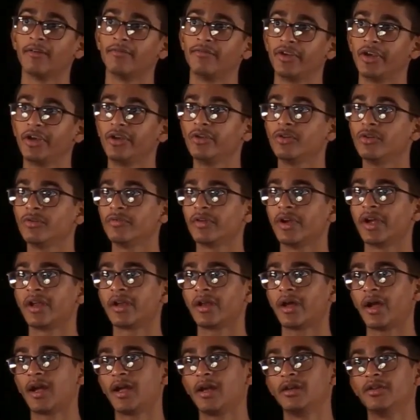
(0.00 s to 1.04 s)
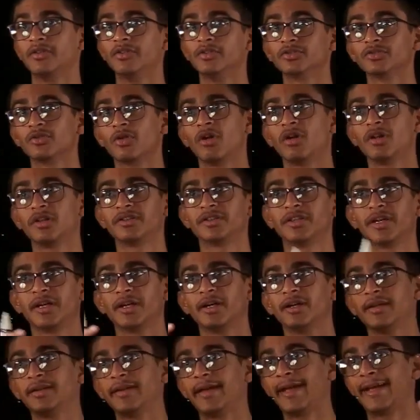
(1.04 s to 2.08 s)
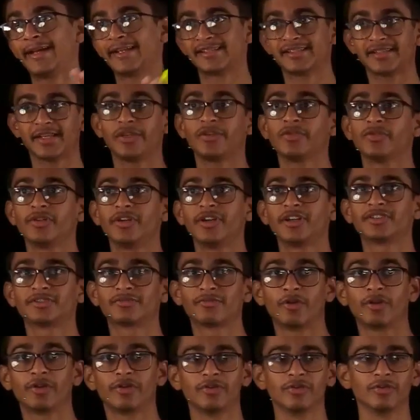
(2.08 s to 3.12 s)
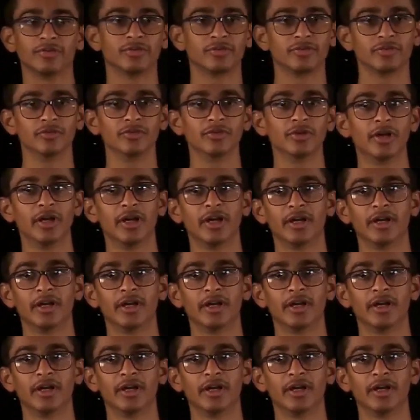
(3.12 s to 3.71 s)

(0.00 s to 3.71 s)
video where I'll use all the SI units for you to